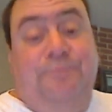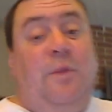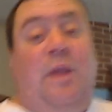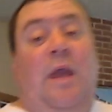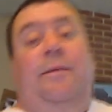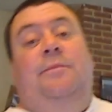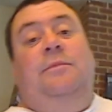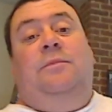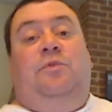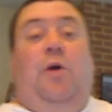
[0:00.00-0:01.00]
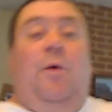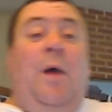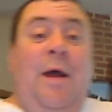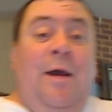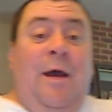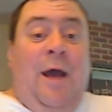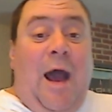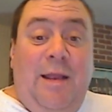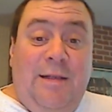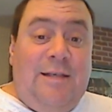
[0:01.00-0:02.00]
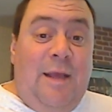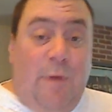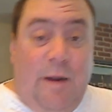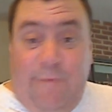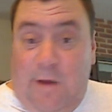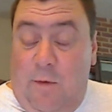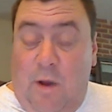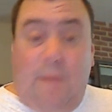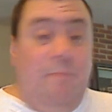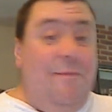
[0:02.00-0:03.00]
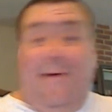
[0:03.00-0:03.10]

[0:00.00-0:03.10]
Okay, so I can say whatever I want.